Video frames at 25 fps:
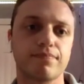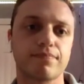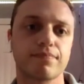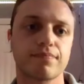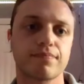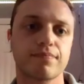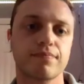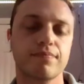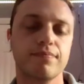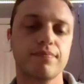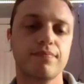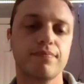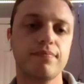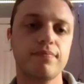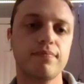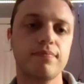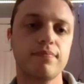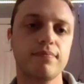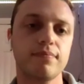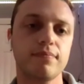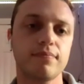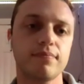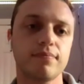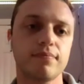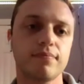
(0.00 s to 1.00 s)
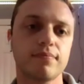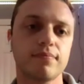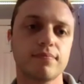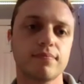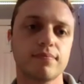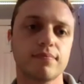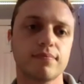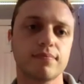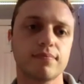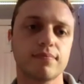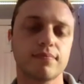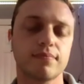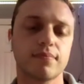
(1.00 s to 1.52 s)

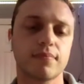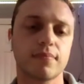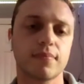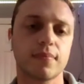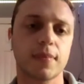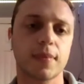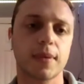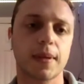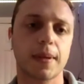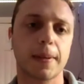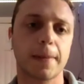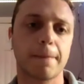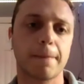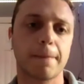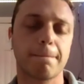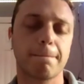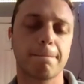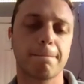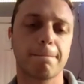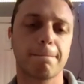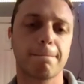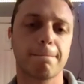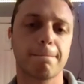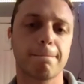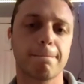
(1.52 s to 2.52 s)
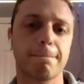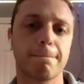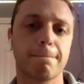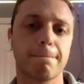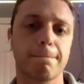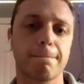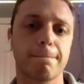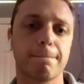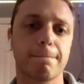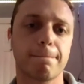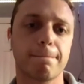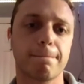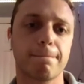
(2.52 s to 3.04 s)

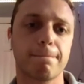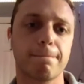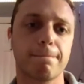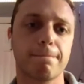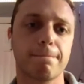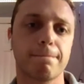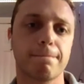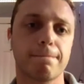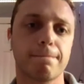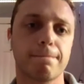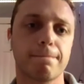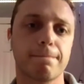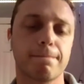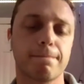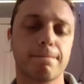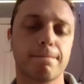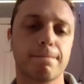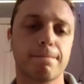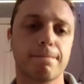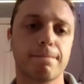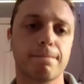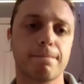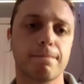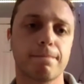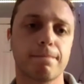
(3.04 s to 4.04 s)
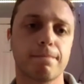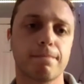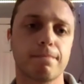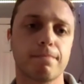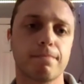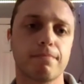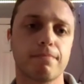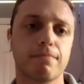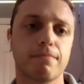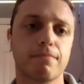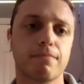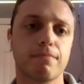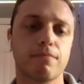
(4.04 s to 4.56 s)

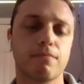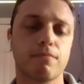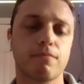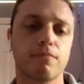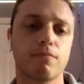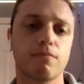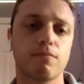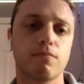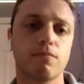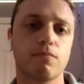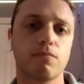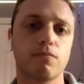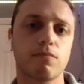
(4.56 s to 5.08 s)
(silent)